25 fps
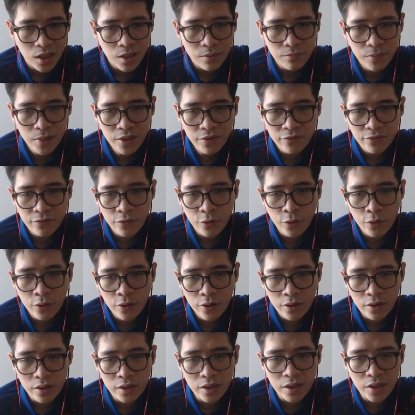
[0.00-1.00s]

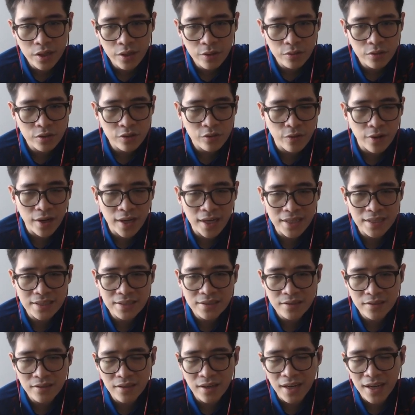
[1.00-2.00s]
before you trying
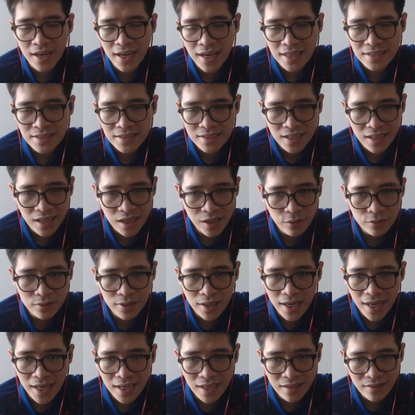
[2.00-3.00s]
to execute
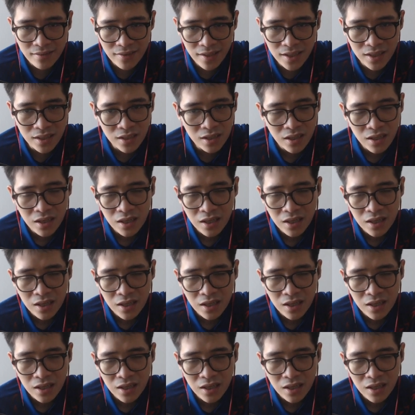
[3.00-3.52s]
anything,